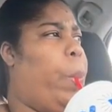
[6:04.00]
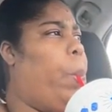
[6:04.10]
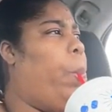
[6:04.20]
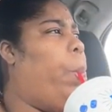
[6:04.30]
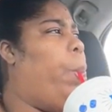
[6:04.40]

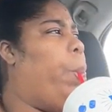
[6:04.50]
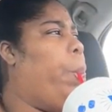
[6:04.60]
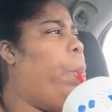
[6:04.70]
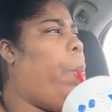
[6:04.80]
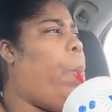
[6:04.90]

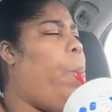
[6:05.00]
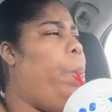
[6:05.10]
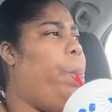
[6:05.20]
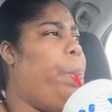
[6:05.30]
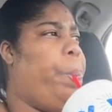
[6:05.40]

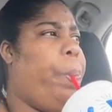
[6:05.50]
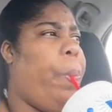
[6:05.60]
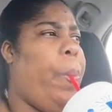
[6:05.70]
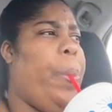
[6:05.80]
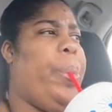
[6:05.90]

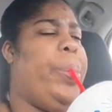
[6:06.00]
Nothing is said.